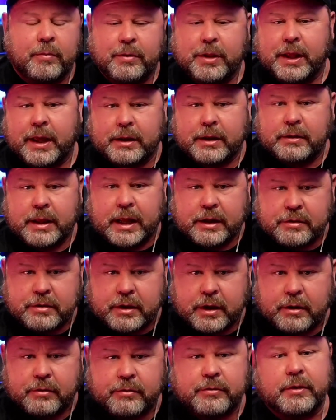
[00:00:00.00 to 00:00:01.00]
I'm glad that's
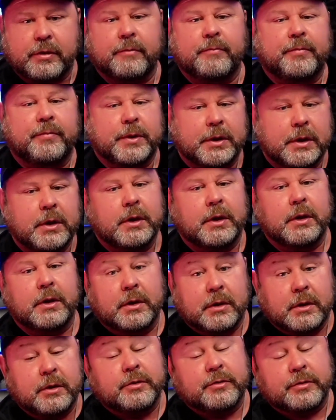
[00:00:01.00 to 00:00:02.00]
there.
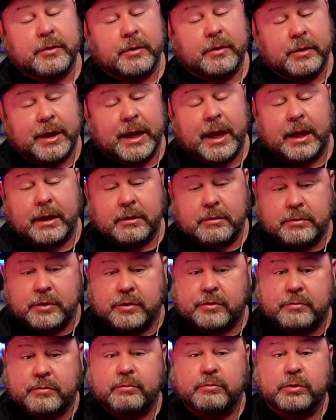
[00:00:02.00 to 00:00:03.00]
So again,
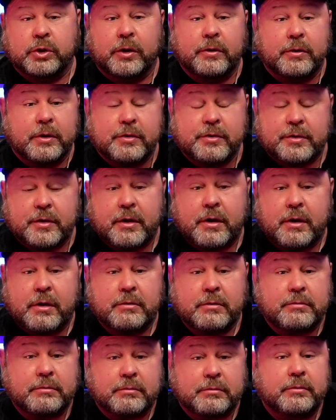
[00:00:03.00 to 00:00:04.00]
just learn the
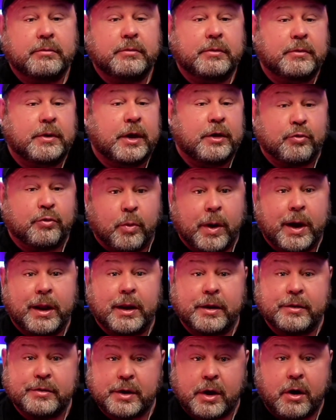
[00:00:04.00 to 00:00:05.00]
song as
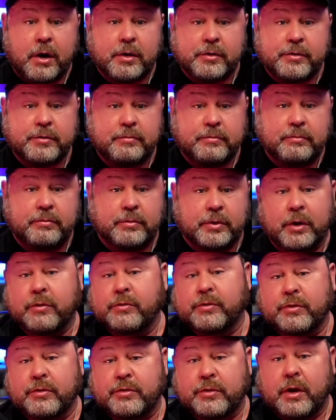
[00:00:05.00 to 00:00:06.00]
well as the artist
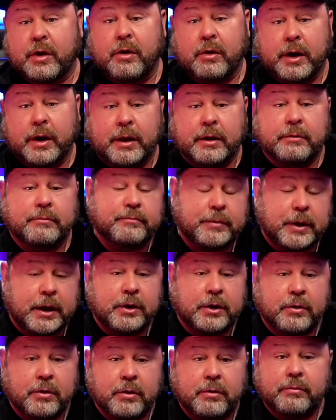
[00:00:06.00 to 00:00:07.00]
knows the song,
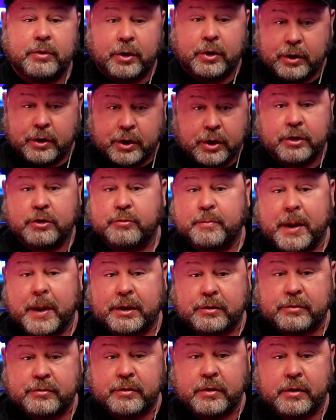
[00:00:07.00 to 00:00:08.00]
and you're in a good
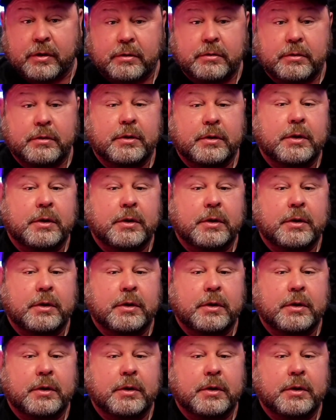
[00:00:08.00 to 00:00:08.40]
spot to start.